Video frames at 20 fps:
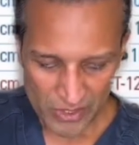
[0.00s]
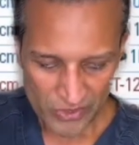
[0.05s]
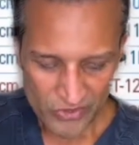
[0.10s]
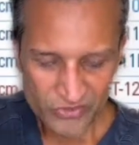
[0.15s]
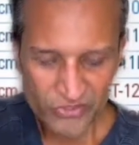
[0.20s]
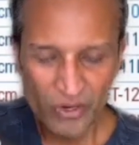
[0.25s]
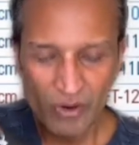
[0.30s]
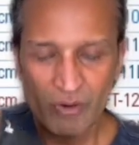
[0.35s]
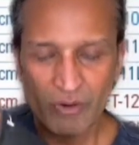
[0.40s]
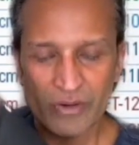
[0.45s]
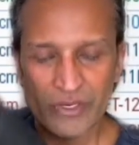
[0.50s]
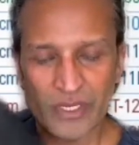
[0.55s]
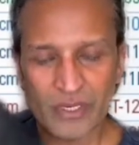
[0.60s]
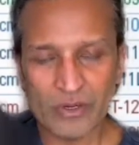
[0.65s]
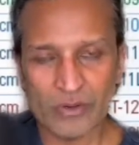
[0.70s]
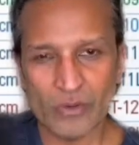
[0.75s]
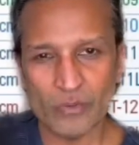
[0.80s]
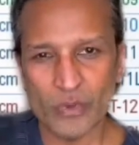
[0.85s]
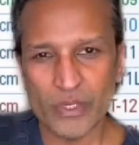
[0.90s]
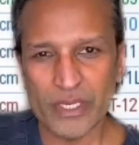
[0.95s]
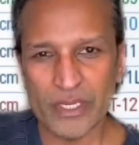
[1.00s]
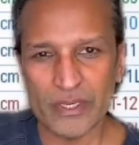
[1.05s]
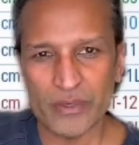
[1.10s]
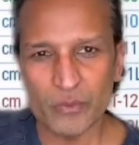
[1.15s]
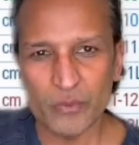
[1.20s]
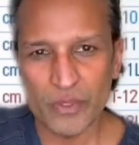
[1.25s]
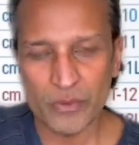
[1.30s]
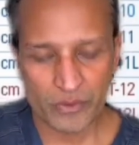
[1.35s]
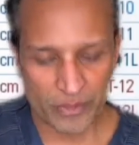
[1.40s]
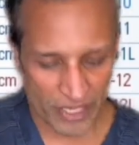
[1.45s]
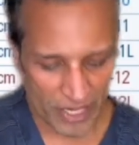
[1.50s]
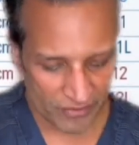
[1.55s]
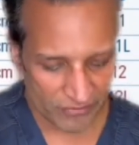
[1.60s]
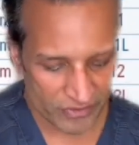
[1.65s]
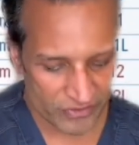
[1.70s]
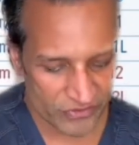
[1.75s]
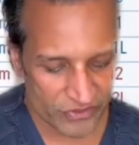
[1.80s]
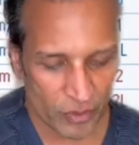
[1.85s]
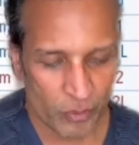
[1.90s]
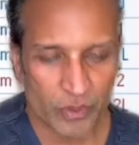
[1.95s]
So, we were
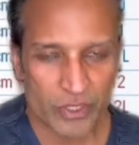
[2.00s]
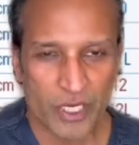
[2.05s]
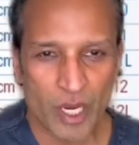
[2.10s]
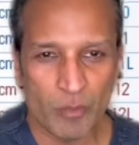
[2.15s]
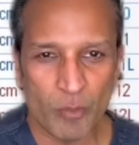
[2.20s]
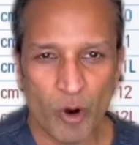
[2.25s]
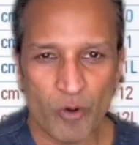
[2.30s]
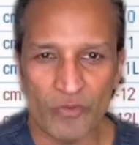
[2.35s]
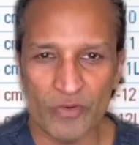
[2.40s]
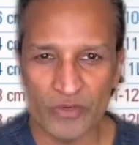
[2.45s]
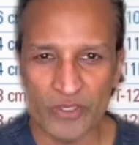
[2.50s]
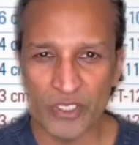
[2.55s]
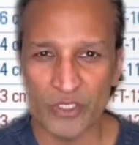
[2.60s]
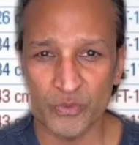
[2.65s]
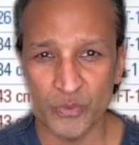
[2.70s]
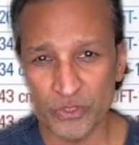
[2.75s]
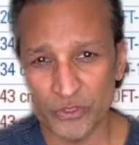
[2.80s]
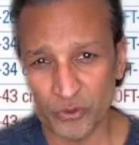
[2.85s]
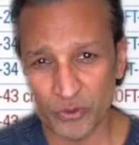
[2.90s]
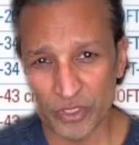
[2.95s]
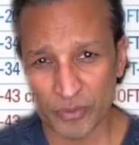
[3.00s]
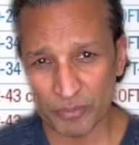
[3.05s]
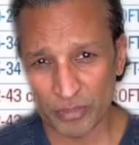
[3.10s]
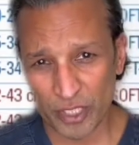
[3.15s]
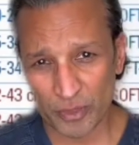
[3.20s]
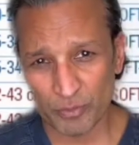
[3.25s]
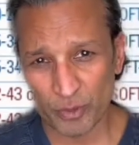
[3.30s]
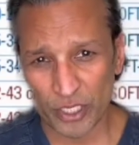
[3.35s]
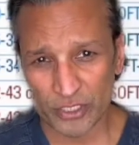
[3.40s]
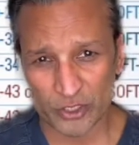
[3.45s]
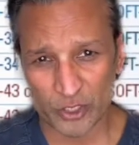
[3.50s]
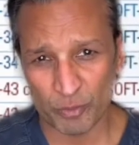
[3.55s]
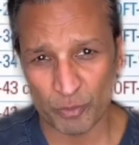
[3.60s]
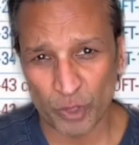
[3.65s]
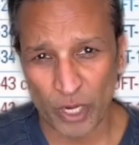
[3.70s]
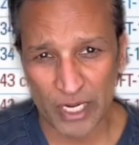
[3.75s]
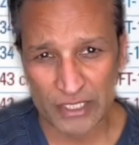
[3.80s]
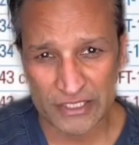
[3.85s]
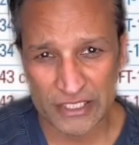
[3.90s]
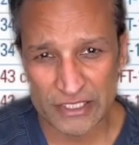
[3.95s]
having someone come over because we were doing a blood pressure
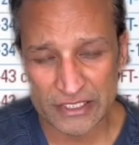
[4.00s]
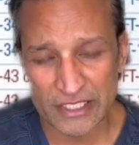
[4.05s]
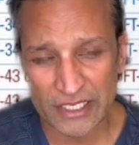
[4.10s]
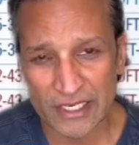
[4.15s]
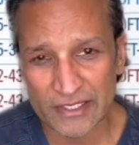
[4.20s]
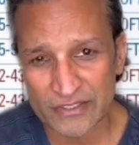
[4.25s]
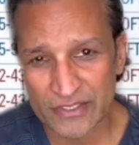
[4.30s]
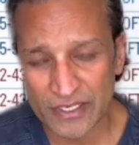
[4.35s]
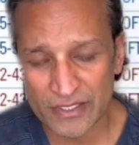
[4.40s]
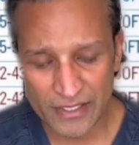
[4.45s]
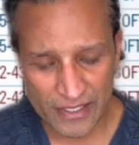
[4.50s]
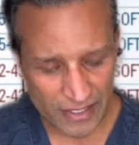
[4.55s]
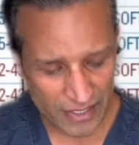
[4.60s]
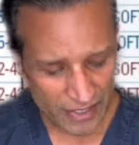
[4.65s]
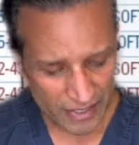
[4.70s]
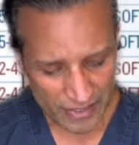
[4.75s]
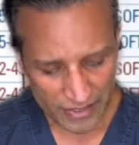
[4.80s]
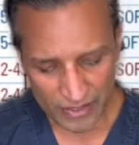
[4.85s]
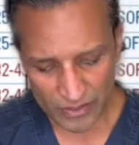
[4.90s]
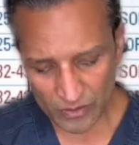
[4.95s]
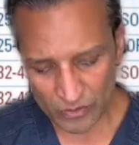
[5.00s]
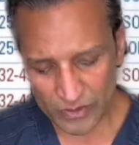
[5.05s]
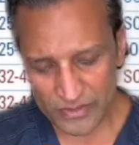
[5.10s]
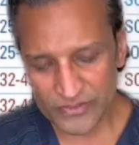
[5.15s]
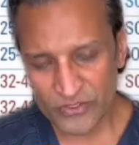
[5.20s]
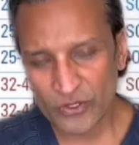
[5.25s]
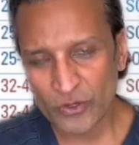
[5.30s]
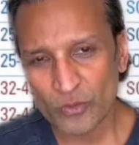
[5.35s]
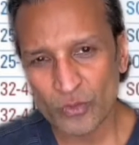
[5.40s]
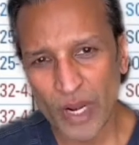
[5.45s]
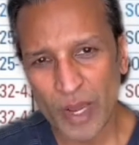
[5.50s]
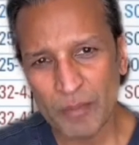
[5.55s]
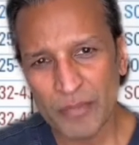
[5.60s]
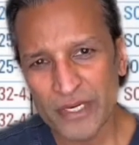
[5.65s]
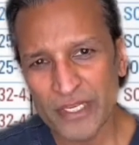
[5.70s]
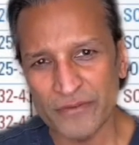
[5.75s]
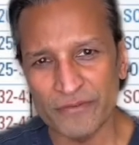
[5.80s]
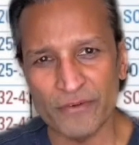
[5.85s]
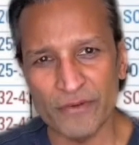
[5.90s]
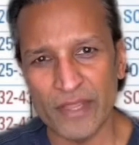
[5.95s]
project, and I said, is there a
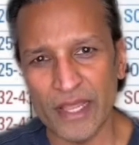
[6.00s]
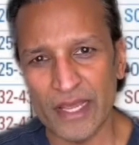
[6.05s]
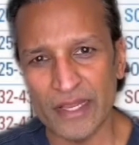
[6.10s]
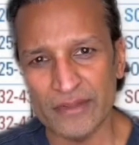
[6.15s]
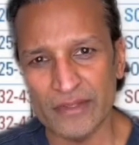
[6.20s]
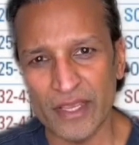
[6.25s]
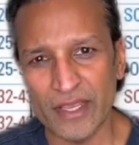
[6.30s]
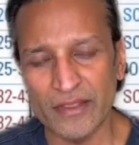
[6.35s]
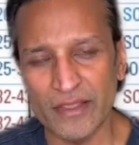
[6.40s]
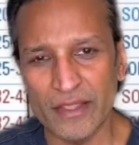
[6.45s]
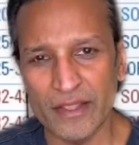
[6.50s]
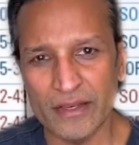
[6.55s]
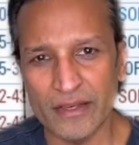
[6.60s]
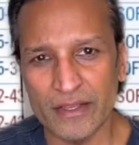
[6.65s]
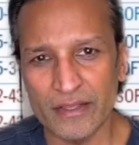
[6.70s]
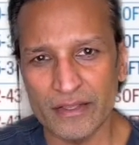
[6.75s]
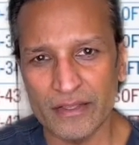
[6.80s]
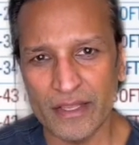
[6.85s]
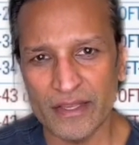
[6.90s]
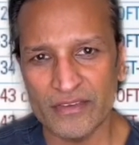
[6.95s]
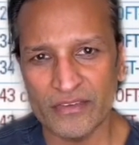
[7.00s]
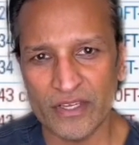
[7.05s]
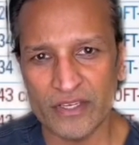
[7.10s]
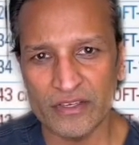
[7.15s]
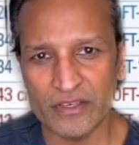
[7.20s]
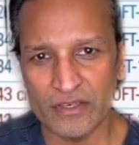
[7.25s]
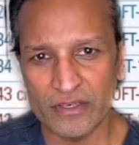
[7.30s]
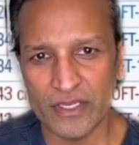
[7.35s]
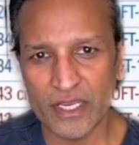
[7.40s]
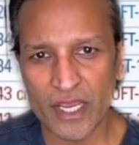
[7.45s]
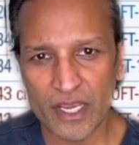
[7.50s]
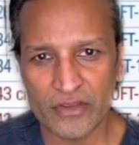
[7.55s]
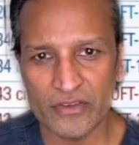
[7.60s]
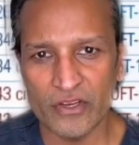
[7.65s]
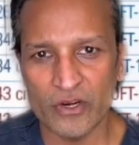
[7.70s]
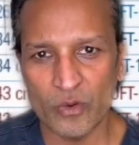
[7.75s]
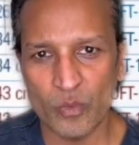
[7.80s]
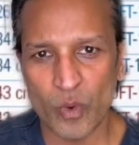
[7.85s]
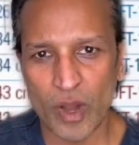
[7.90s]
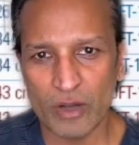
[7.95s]
remedy for that? And then they said,
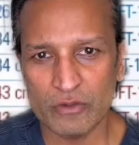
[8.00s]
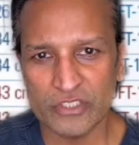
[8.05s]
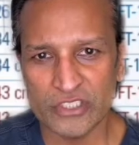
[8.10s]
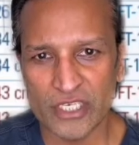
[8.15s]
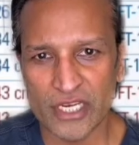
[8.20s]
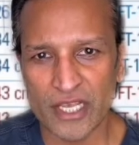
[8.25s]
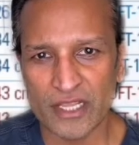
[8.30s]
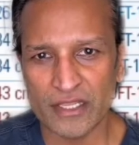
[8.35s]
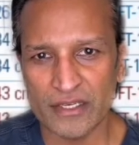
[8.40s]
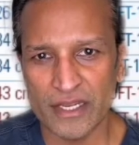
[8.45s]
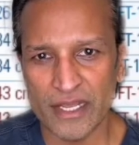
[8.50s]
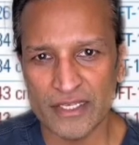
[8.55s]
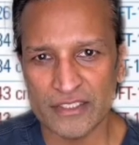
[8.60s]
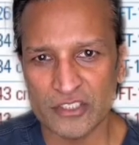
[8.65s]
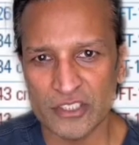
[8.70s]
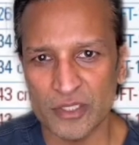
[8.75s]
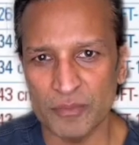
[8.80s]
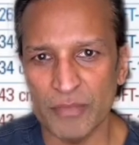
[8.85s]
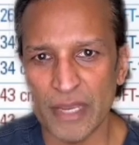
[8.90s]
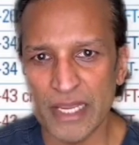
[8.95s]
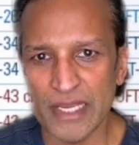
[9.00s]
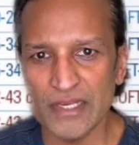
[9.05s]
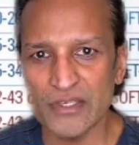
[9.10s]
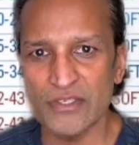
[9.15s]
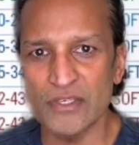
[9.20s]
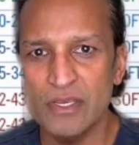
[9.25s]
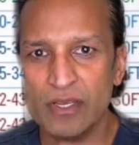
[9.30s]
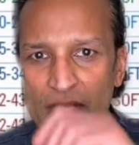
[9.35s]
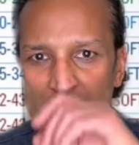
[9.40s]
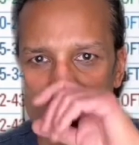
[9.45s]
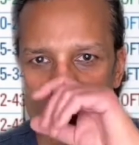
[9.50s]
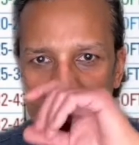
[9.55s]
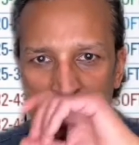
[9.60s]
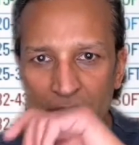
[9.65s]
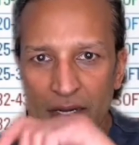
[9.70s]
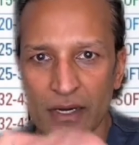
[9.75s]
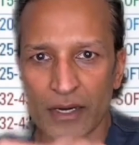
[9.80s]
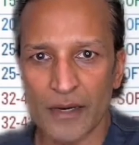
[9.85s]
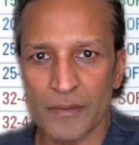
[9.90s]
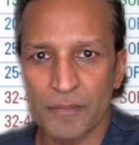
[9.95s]
Welch Allen actually makes
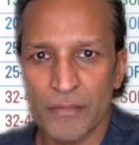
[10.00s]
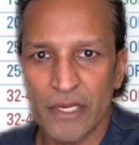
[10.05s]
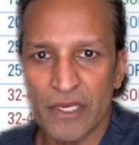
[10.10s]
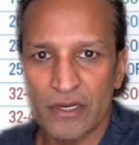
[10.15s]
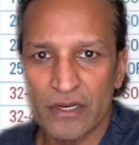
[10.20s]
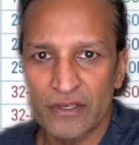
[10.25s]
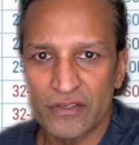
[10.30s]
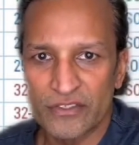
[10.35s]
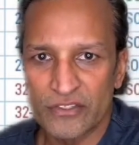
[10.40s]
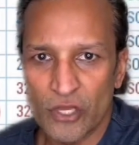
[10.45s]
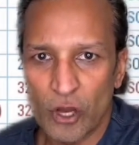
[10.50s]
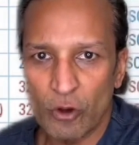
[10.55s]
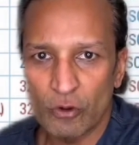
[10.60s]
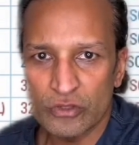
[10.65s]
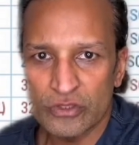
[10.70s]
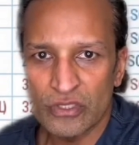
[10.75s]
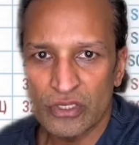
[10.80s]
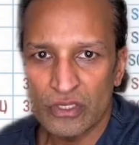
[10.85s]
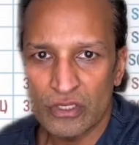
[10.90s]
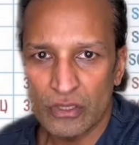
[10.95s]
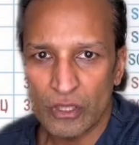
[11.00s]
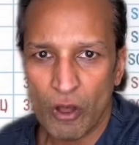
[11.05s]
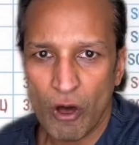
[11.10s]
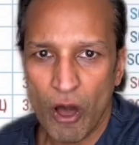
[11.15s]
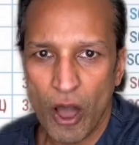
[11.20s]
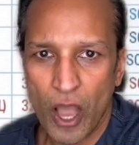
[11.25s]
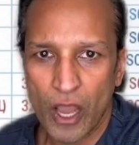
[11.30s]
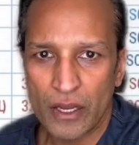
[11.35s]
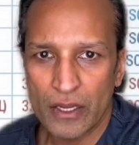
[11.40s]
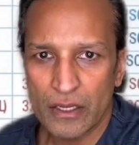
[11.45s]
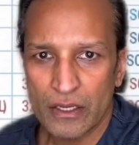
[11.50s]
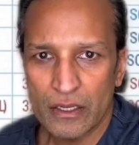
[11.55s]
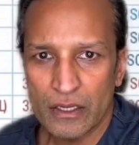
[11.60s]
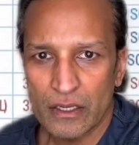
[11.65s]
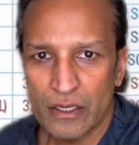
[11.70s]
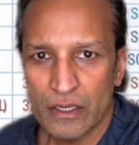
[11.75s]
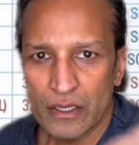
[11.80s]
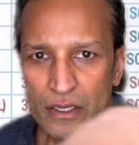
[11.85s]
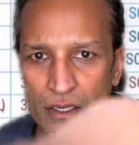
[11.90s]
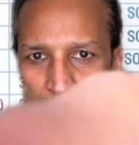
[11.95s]
an adult long
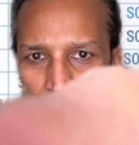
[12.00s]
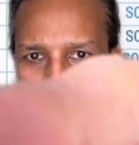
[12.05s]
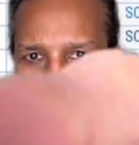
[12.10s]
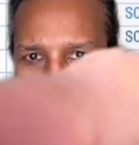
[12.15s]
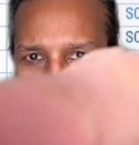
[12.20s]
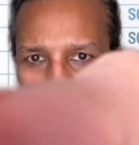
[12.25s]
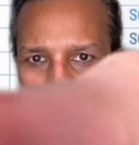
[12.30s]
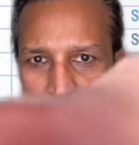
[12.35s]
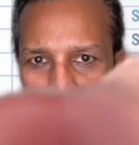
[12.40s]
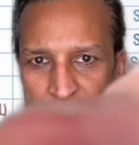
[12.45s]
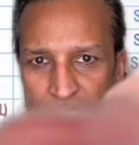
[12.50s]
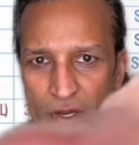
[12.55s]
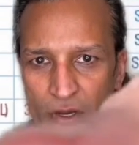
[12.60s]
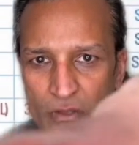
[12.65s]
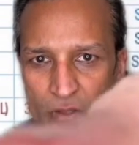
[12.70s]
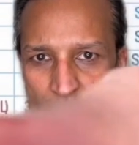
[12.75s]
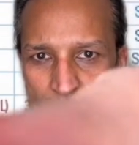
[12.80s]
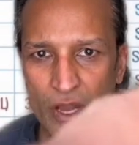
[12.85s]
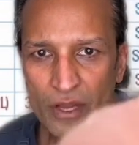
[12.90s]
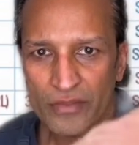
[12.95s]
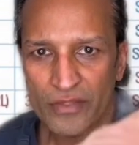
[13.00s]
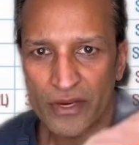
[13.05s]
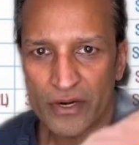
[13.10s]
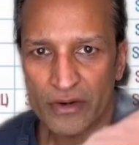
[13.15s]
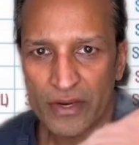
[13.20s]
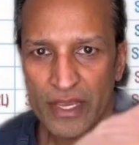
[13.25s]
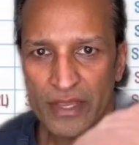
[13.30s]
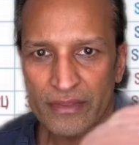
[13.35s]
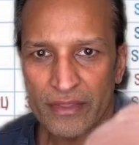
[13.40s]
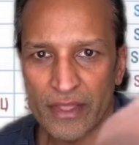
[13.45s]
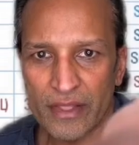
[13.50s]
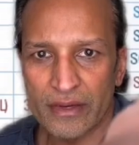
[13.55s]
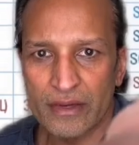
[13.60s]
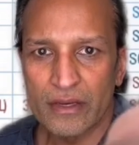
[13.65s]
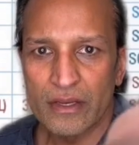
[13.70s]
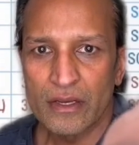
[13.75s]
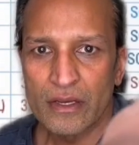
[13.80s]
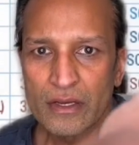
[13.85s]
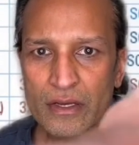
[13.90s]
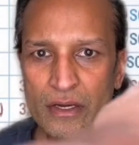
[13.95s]
there, and then
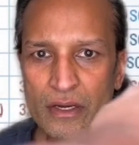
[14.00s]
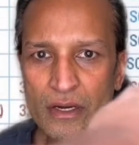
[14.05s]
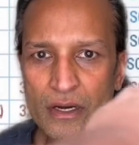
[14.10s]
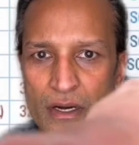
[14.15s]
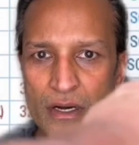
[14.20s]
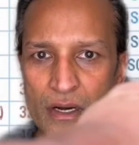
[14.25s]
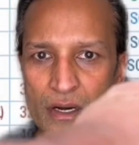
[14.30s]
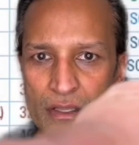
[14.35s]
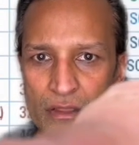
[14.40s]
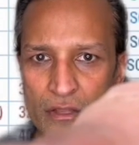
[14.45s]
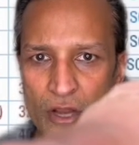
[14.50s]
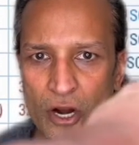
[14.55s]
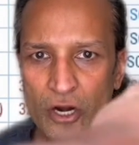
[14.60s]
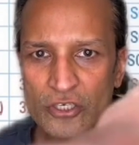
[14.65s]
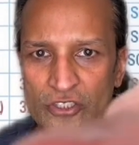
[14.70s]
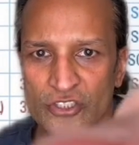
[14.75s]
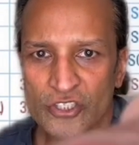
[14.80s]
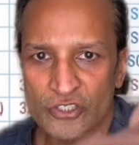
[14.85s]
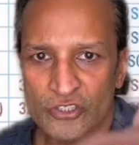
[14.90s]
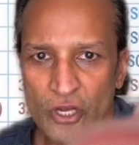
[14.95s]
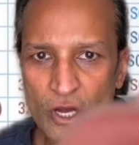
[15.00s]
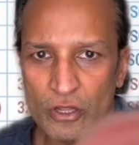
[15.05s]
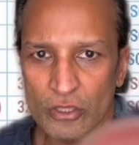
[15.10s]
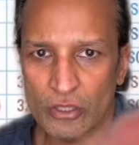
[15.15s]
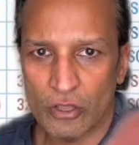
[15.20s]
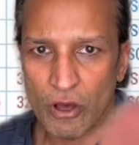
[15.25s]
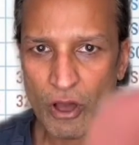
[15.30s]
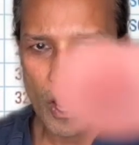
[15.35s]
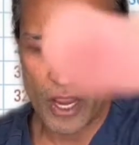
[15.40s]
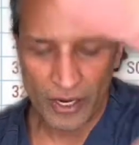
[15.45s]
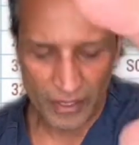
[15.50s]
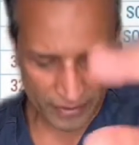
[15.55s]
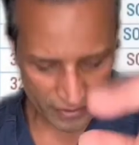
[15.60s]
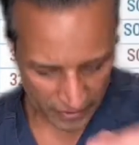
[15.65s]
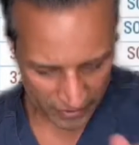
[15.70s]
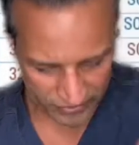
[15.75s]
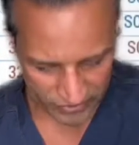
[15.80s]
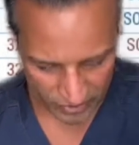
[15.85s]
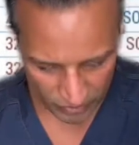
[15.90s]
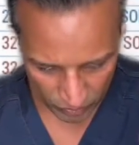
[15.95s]
a large adult long. And
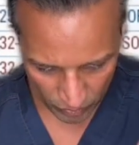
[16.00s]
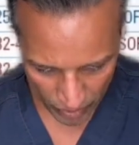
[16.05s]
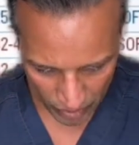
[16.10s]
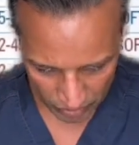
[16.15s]
I said,